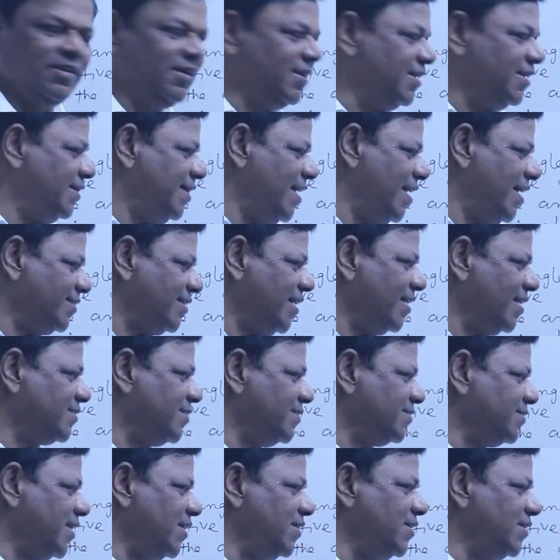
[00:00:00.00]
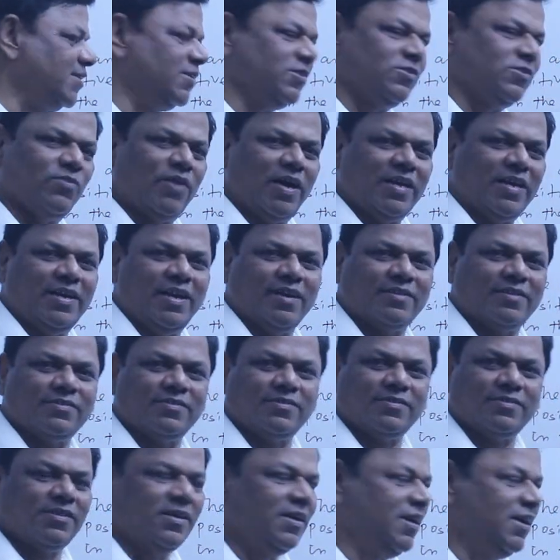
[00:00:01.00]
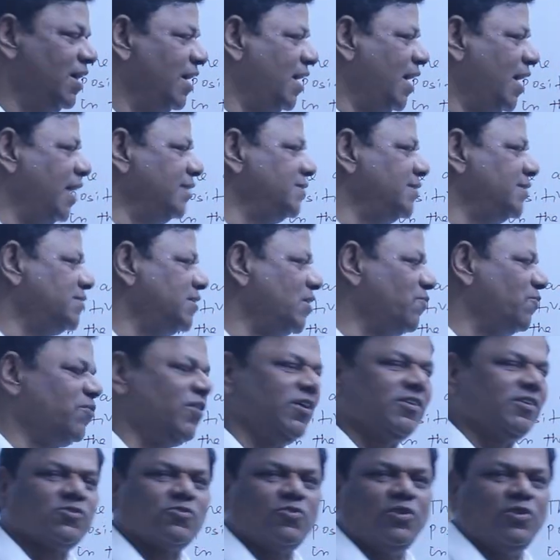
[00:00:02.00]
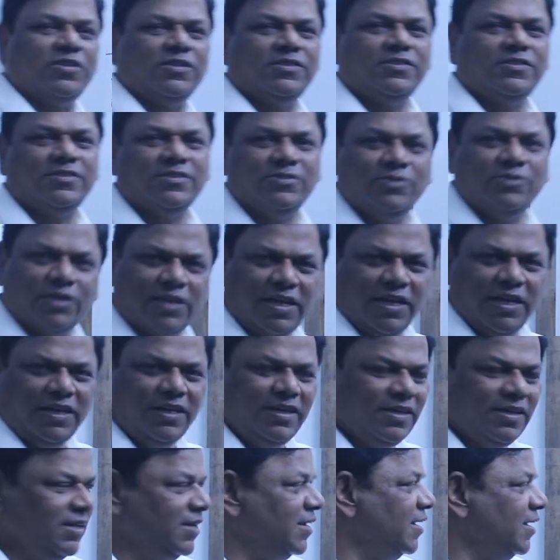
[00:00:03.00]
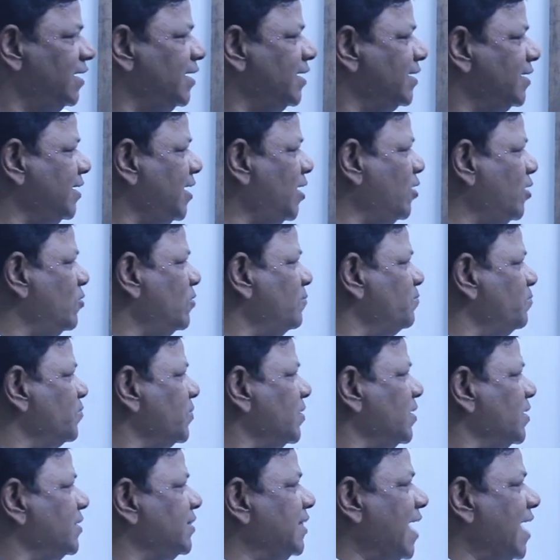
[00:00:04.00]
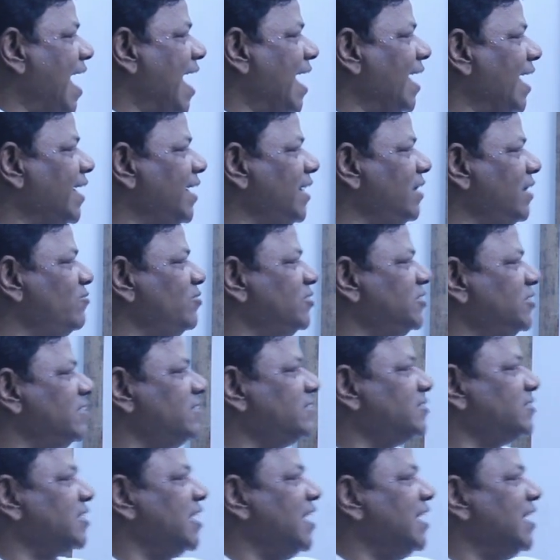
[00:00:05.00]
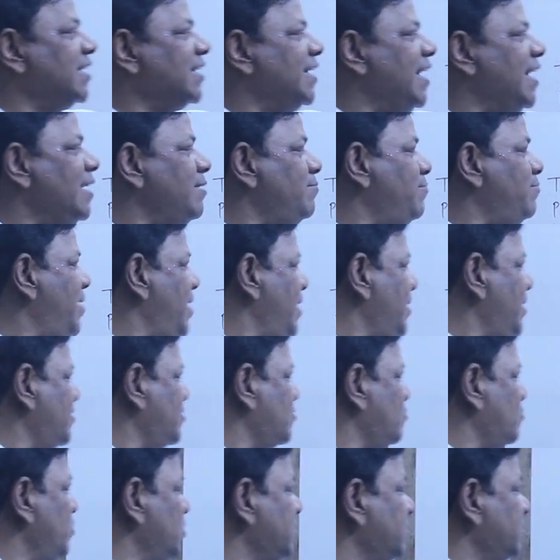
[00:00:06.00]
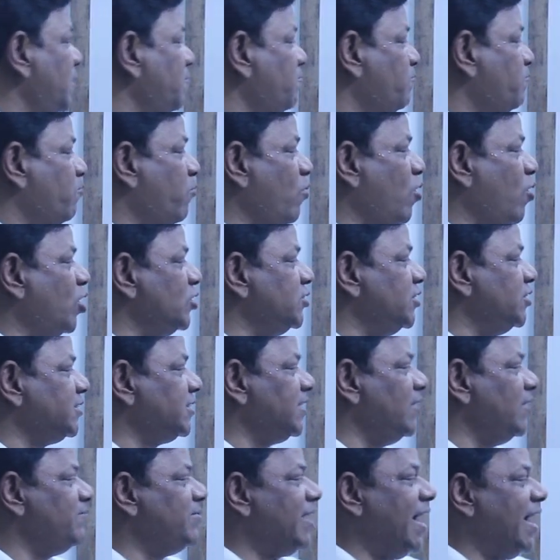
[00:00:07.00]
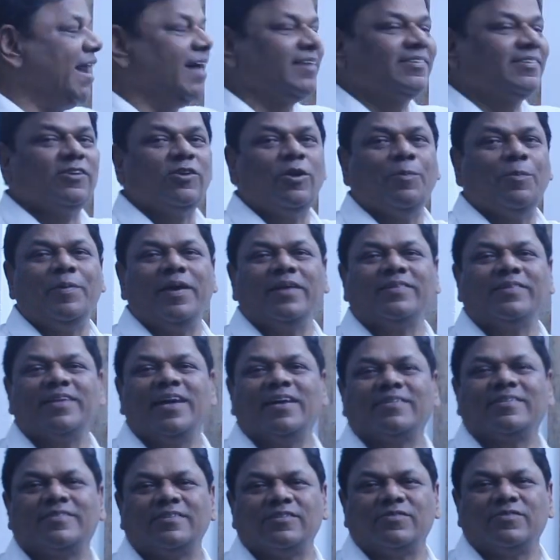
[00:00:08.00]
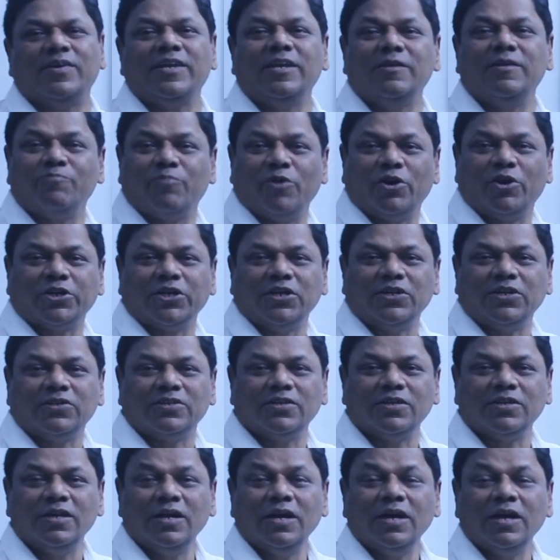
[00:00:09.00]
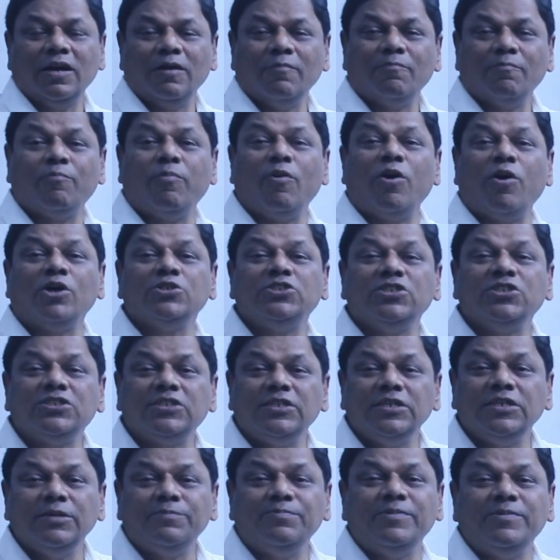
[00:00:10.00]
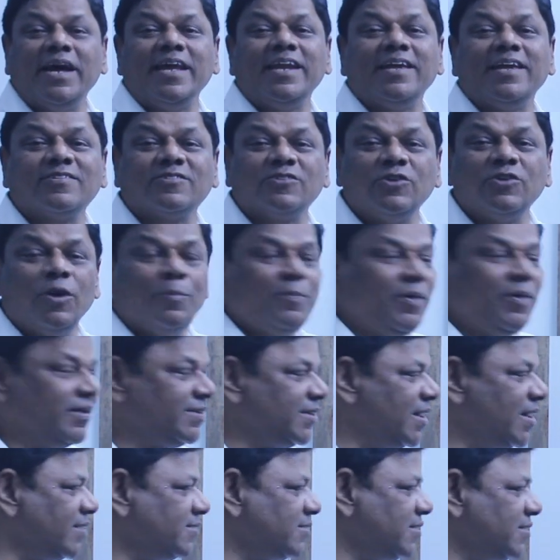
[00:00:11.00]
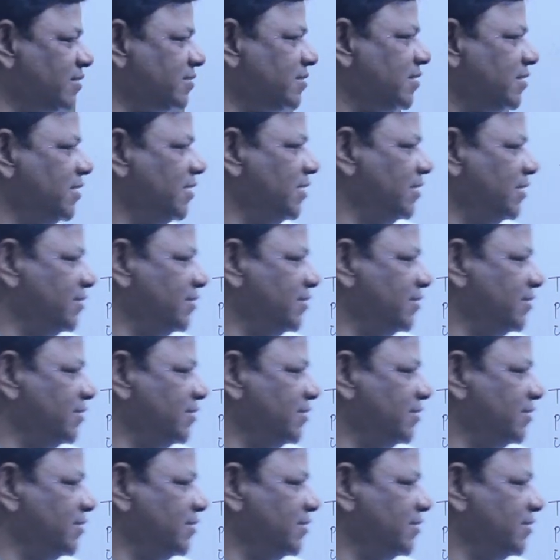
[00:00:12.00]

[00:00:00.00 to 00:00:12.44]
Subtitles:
It is x axis and it is y axis. And this is the first quadrant. Okay. Now, the angle which a straight line makes with the positive direction of x axis, very important. Positive direction of x axis.